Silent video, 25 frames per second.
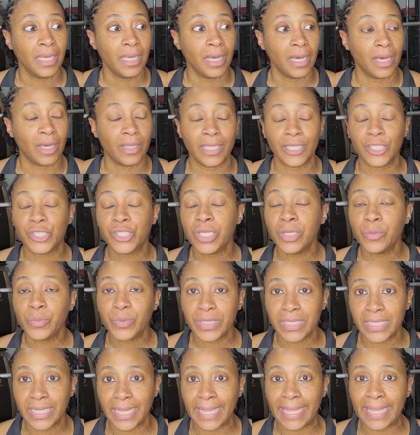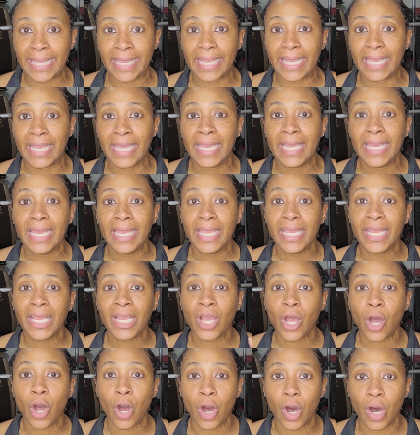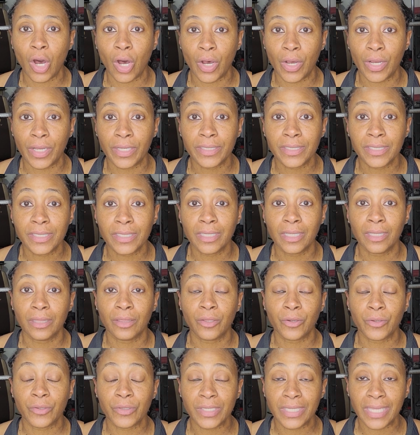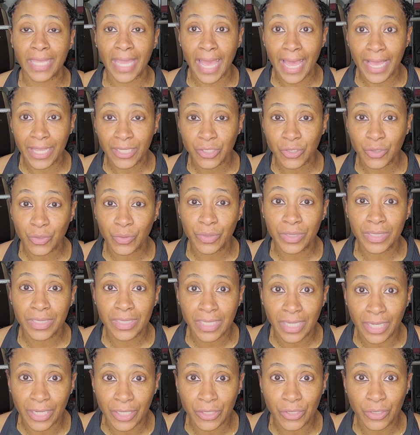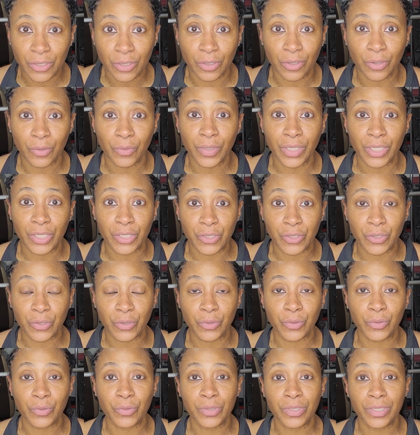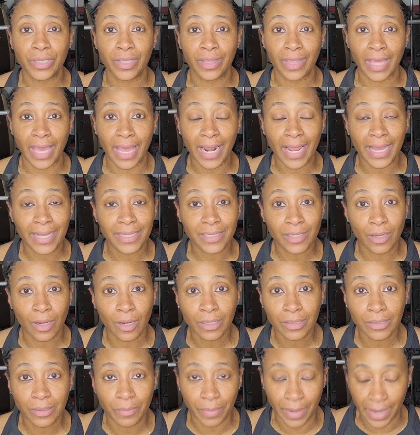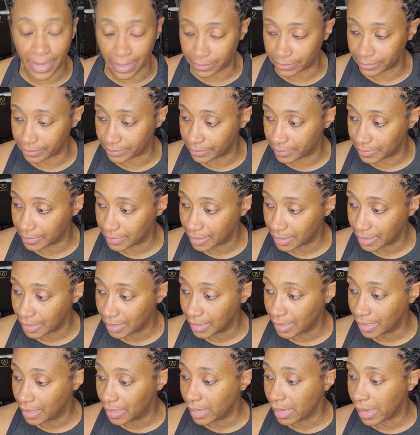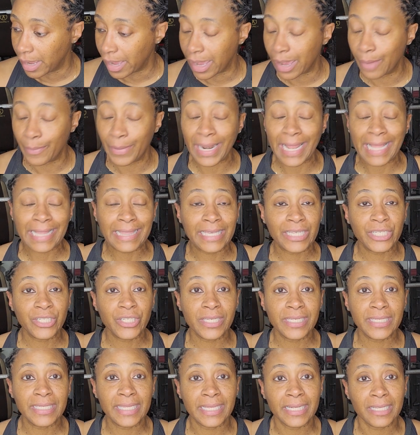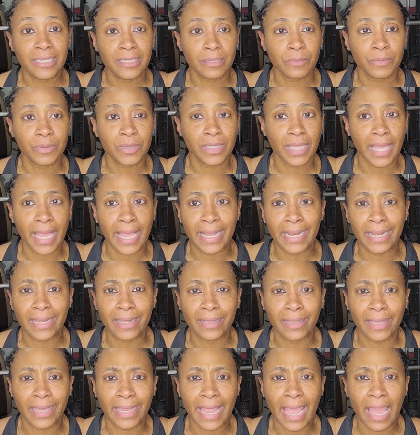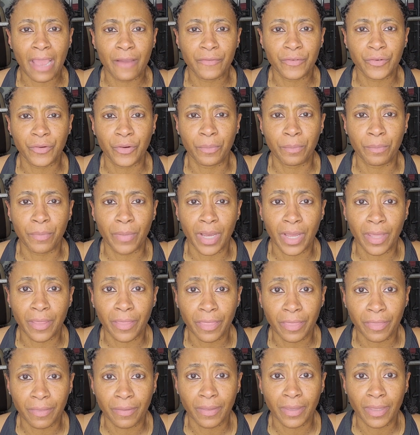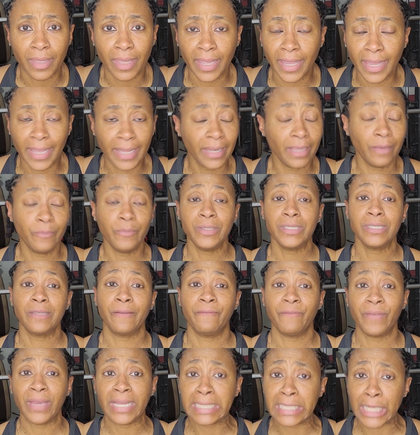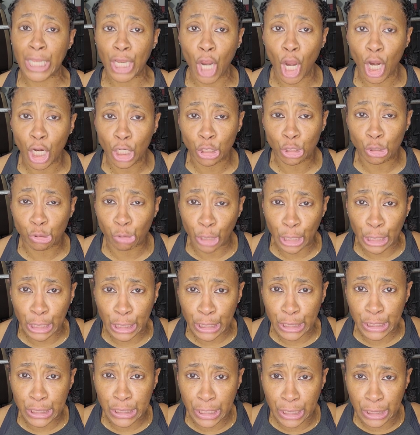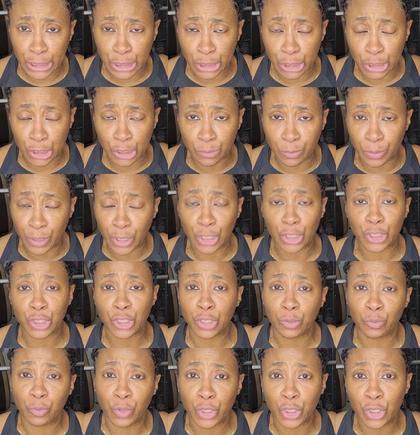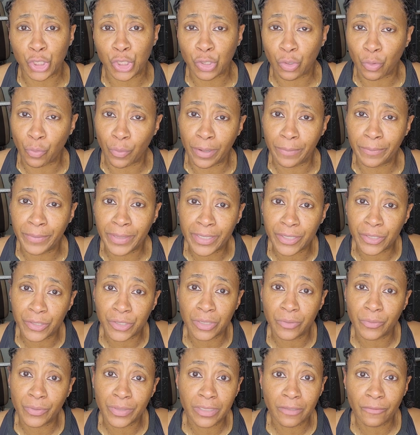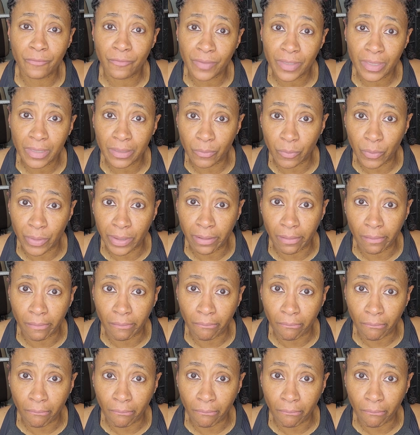Uh, that she was taking, it caused those gastrointestinal issues that I talked about. Um, and I think she said it subsided like after a month. And it was affecting our training sessions because she wouldn't show up because she wasn't feeling well.